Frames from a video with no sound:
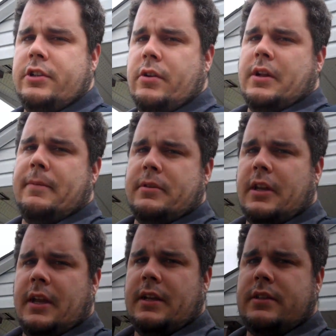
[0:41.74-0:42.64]
showed up
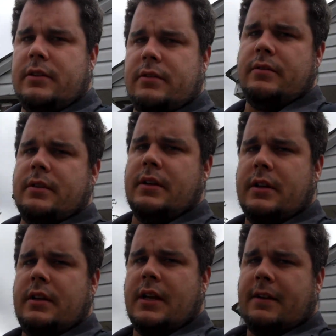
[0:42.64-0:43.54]
today,
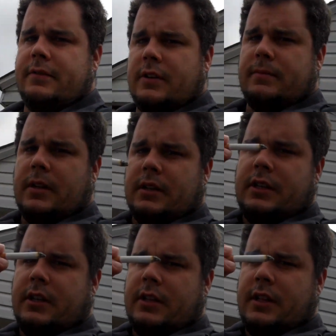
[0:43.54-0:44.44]
so after I'm done
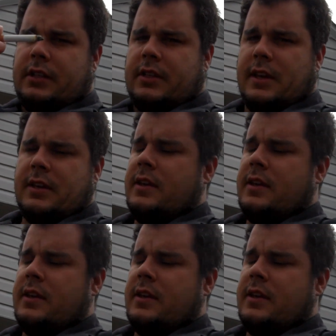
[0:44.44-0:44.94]
killing this thing,